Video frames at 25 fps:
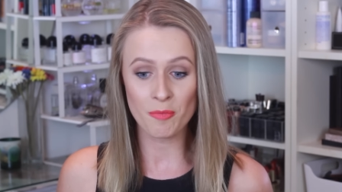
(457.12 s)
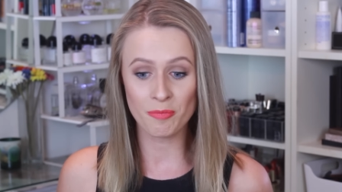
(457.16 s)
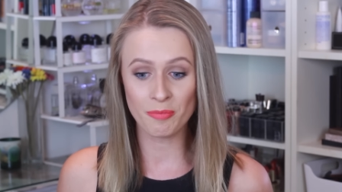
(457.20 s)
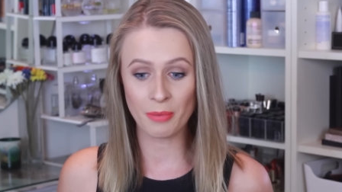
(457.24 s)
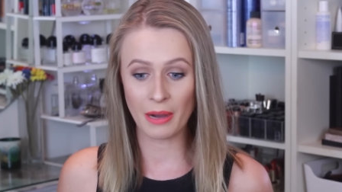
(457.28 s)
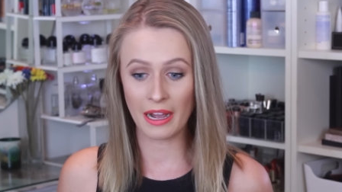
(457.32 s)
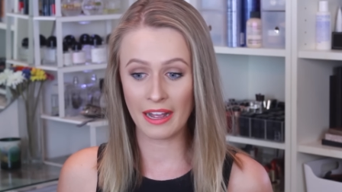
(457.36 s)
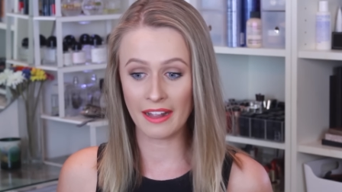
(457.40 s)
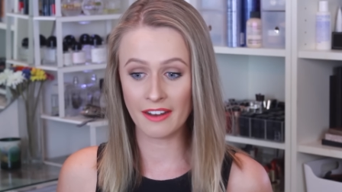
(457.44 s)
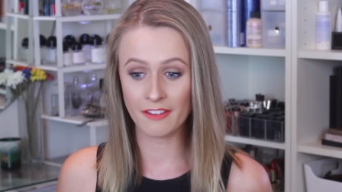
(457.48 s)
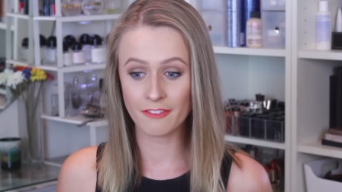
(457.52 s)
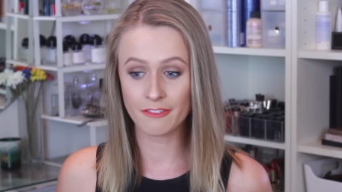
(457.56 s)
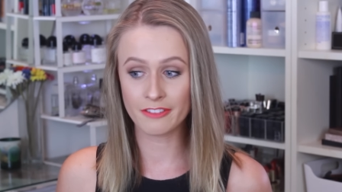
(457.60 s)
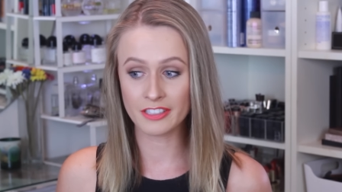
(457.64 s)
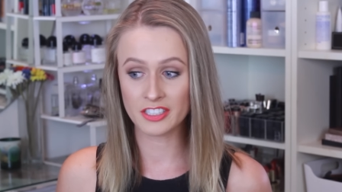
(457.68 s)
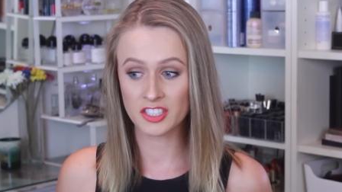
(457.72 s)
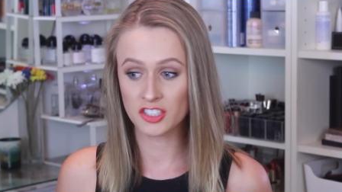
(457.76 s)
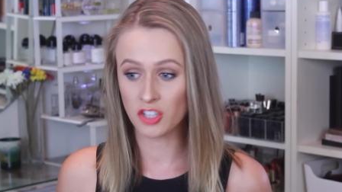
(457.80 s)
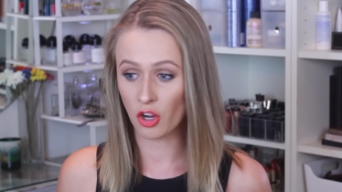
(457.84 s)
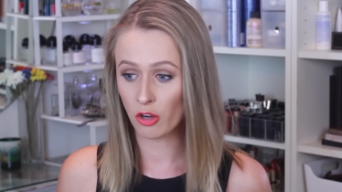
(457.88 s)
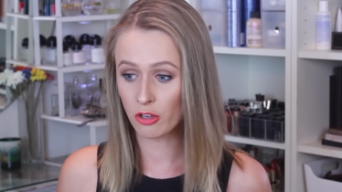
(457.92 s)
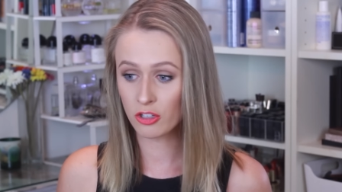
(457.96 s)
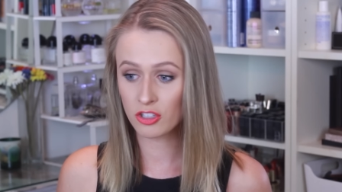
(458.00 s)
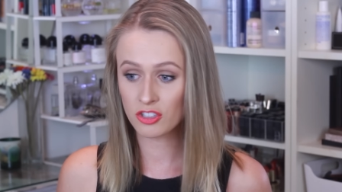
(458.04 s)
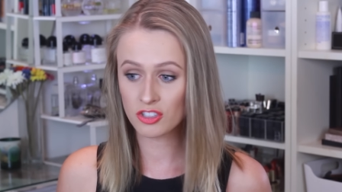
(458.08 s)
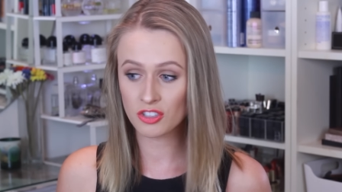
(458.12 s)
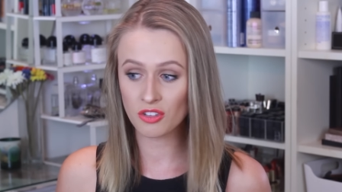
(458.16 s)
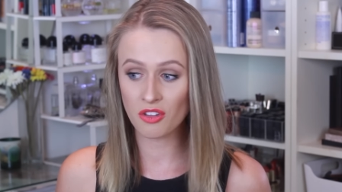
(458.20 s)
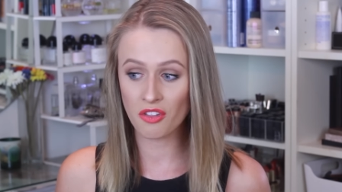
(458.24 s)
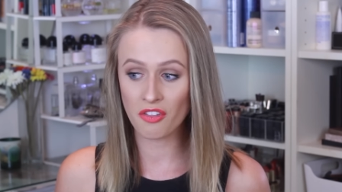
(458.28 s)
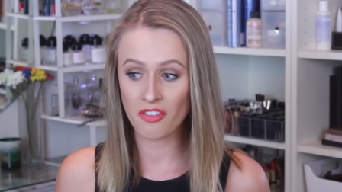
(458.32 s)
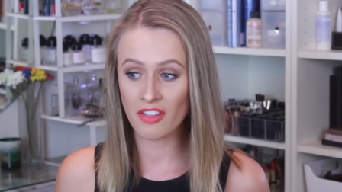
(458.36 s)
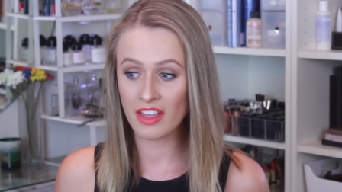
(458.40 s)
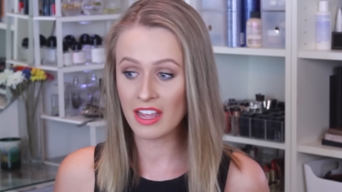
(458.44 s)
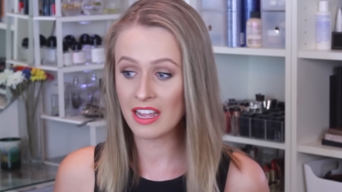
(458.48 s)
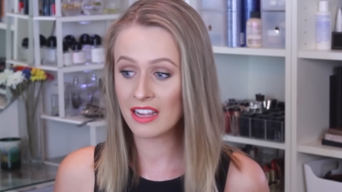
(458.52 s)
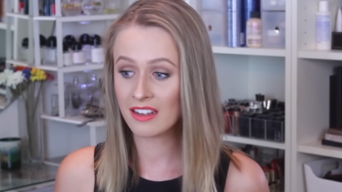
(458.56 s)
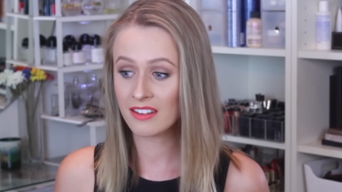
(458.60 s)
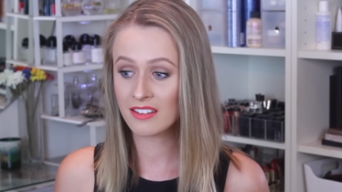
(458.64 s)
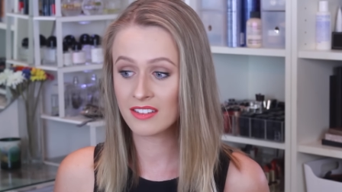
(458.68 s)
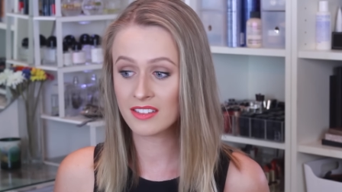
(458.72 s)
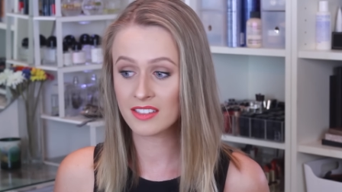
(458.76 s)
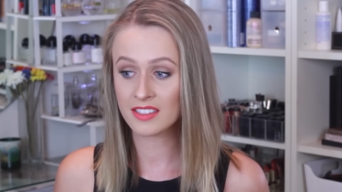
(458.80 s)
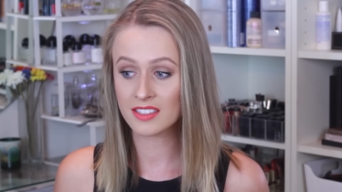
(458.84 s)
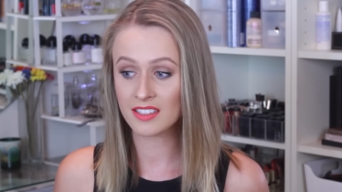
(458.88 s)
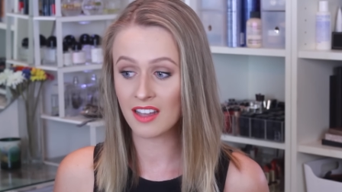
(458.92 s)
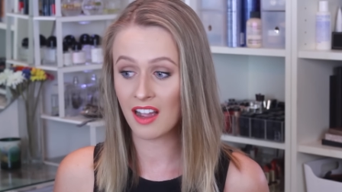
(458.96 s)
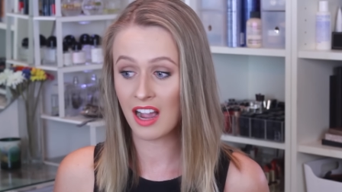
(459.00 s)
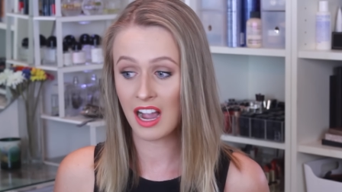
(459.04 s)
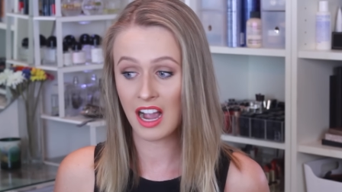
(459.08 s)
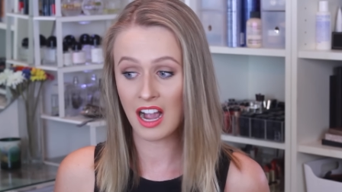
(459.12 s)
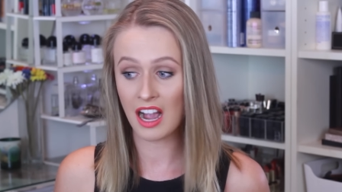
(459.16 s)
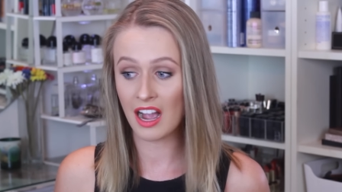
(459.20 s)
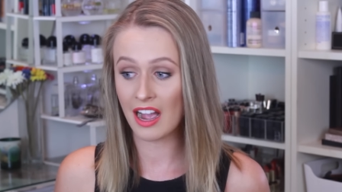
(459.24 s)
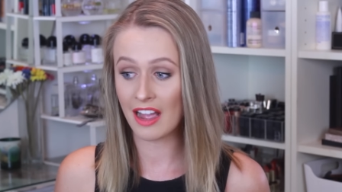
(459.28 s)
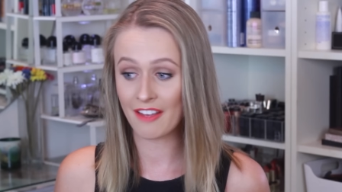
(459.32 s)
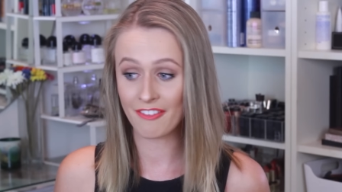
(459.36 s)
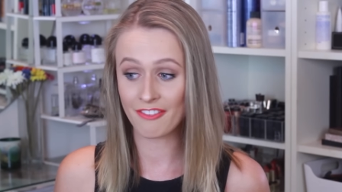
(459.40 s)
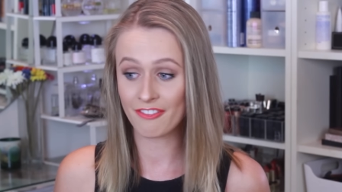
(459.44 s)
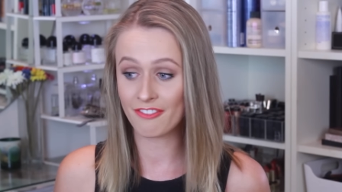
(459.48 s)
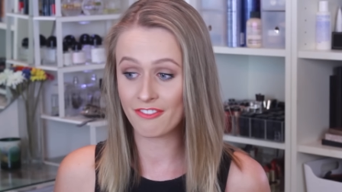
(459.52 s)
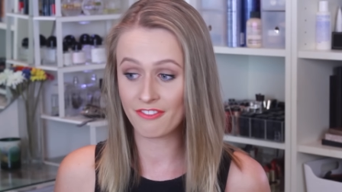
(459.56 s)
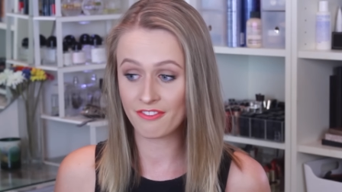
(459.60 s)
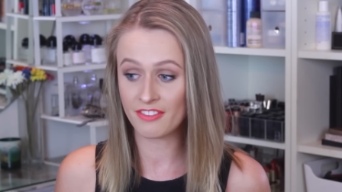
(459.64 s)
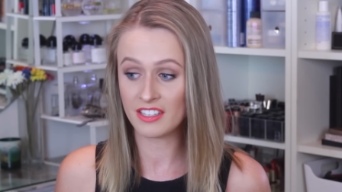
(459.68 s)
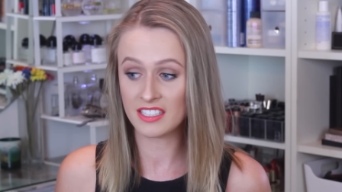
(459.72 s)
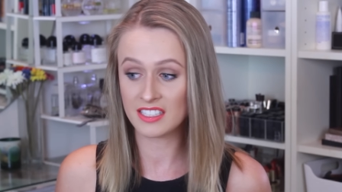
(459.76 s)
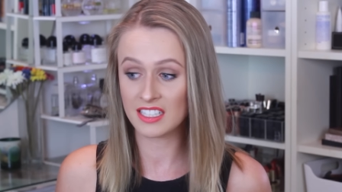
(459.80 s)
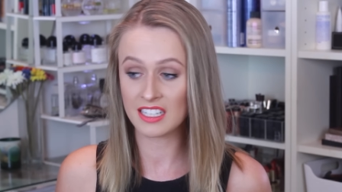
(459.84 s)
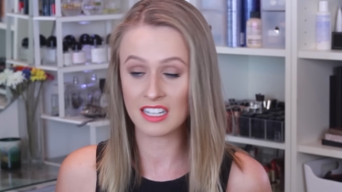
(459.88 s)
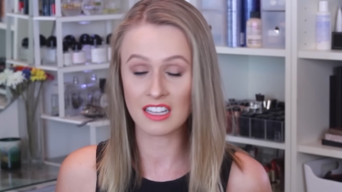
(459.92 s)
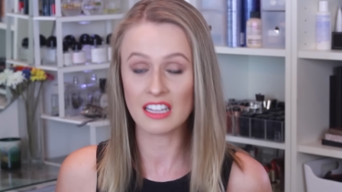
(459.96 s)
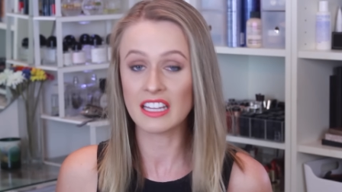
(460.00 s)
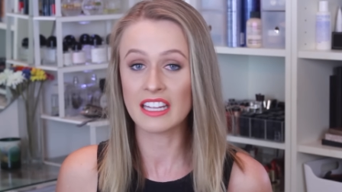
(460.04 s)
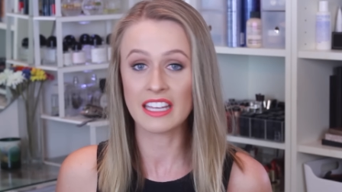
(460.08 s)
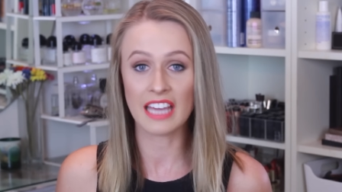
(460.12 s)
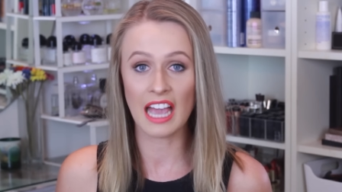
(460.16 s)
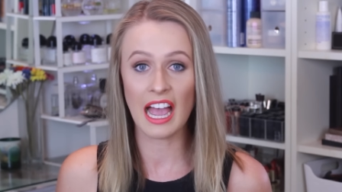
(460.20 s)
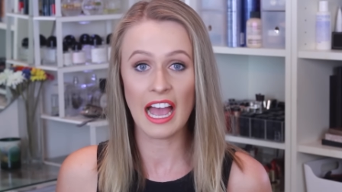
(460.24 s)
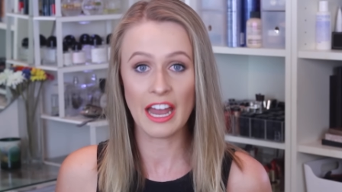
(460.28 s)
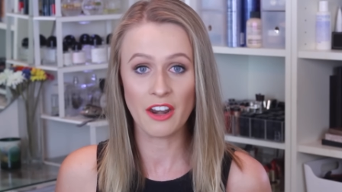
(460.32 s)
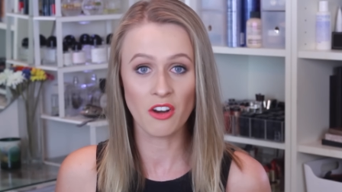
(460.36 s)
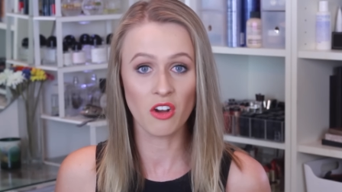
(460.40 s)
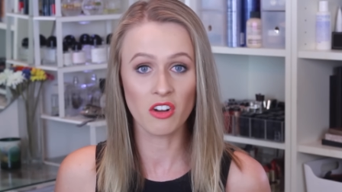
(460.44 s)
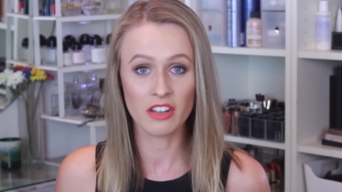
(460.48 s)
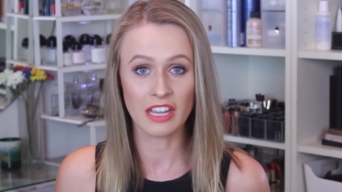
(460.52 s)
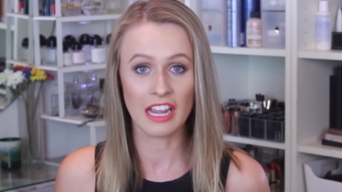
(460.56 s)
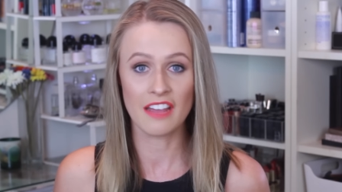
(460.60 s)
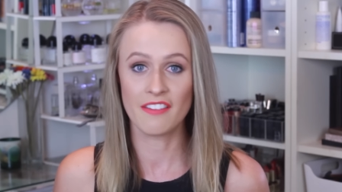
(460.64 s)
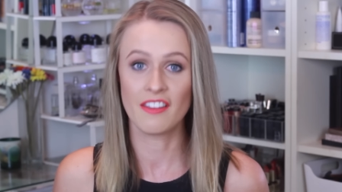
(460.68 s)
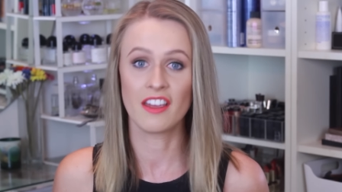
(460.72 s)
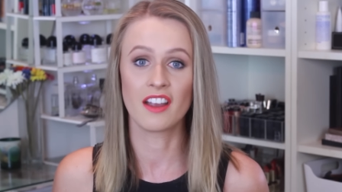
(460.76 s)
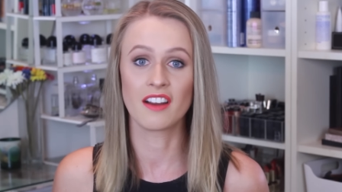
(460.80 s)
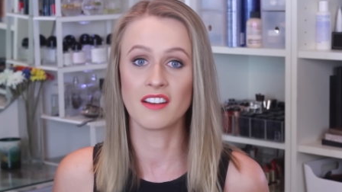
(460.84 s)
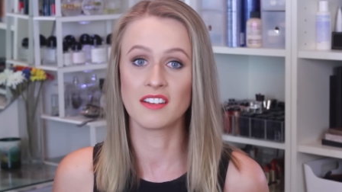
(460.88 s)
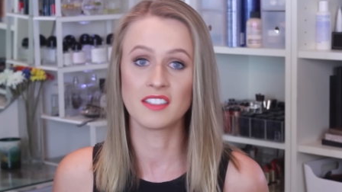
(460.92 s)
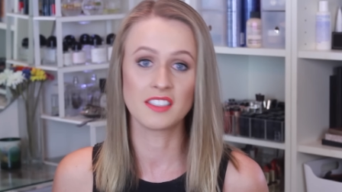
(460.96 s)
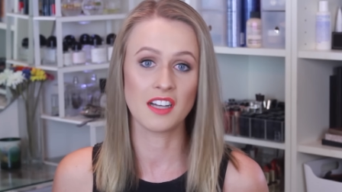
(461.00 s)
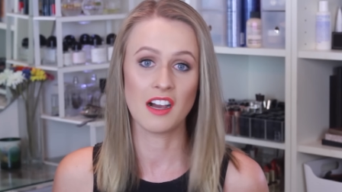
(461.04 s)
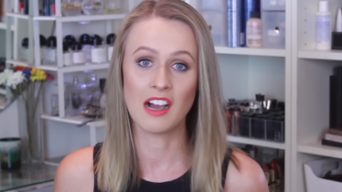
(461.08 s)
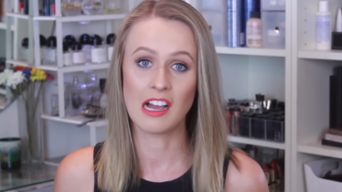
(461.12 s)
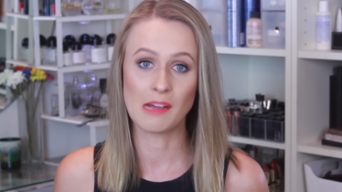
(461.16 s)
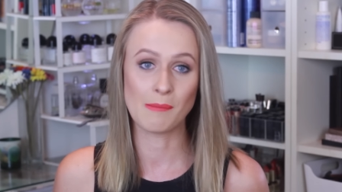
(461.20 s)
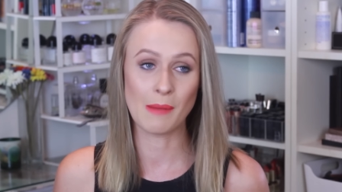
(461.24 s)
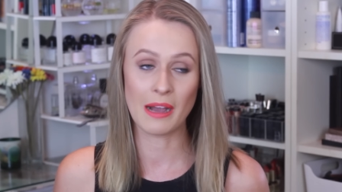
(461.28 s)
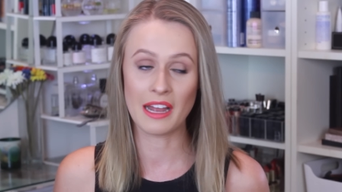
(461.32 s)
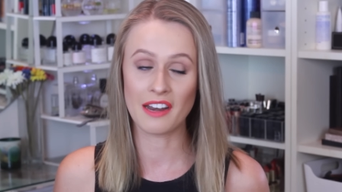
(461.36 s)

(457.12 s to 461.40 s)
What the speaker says: but for social things, I physically cannot get there in time.